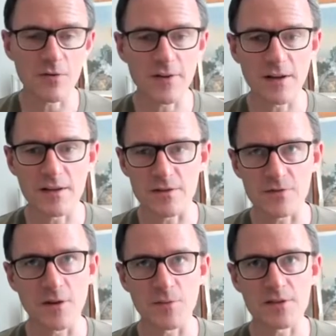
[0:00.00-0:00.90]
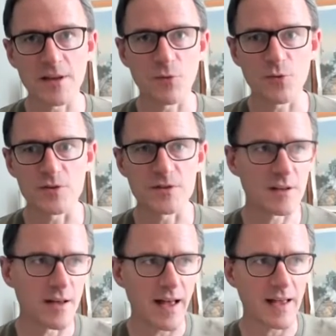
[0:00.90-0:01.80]
years of Somerset
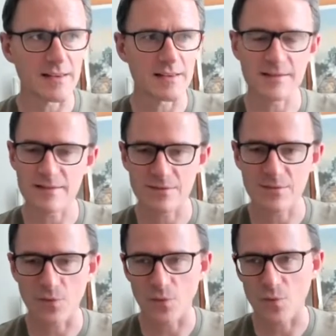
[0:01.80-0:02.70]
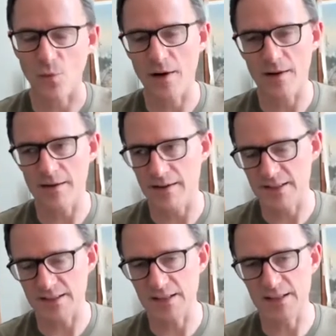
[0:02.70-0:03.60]
water and
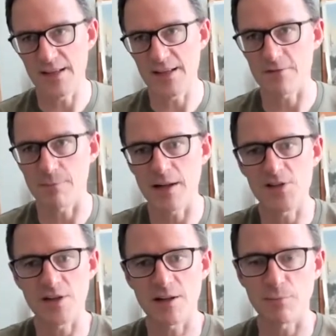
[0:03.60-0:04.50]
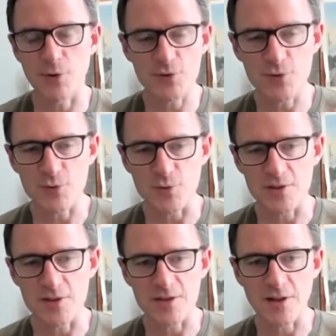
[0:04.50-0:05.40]
16 years of Beijing bottled water.
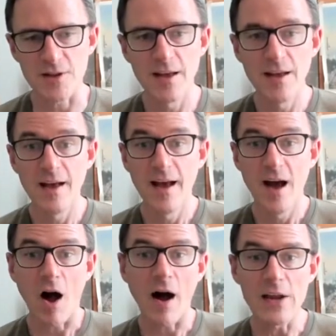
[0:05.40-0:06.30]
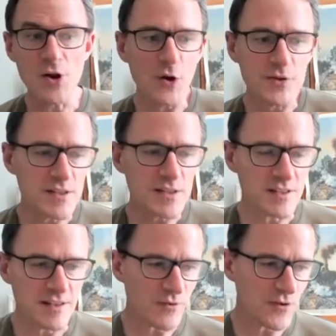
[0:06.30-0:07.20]
So I noticed the
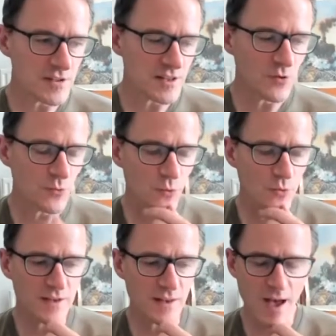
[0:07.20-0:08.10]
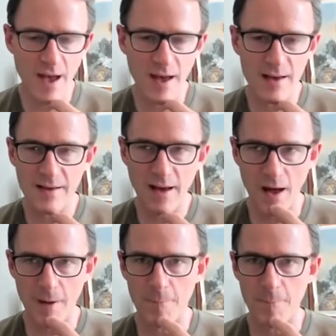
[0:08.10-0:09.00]
difference in the water there.
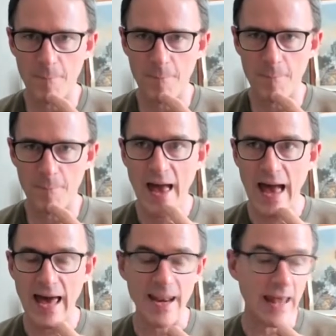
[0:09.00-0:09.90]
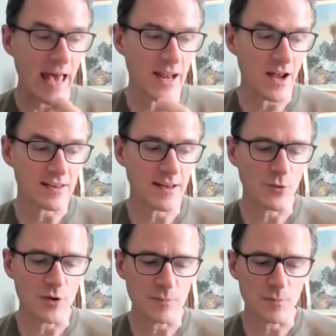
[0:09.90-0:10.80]
And I think
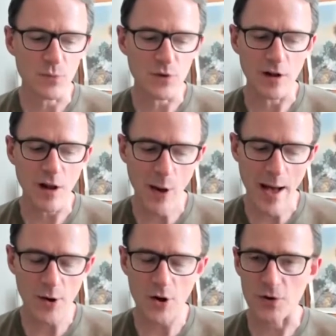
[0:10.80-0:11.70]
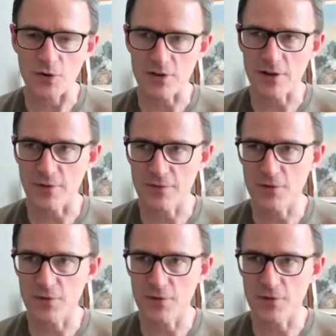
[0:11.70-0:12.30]
with the low alcohol stuff,